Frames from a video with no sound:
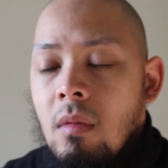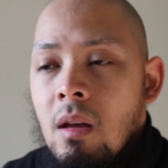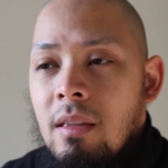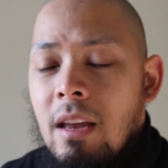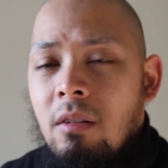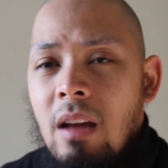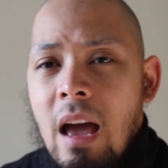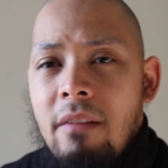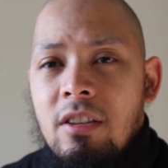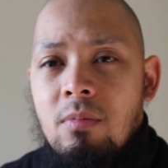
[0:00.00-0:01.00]
they don't
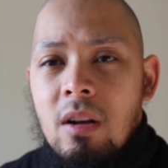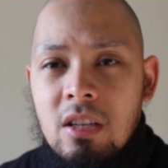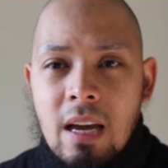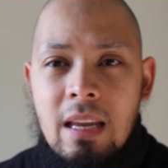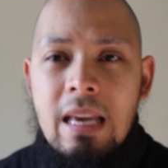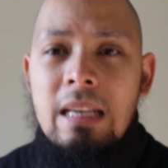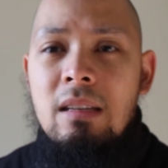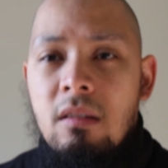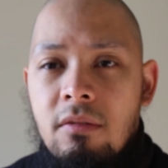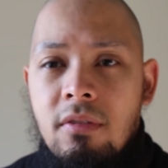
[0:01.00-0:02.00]
have as much
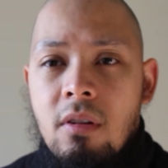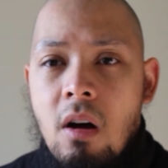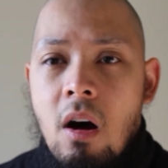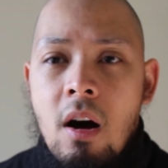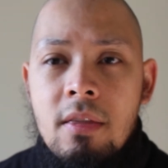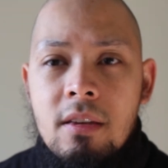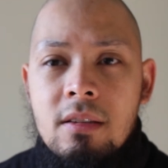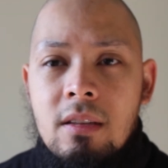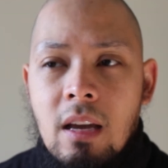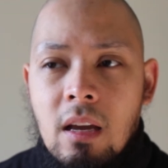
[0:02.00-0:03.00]
adhesive on the
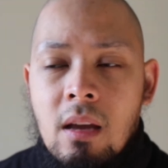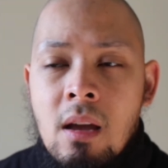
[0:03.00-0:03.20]
stick.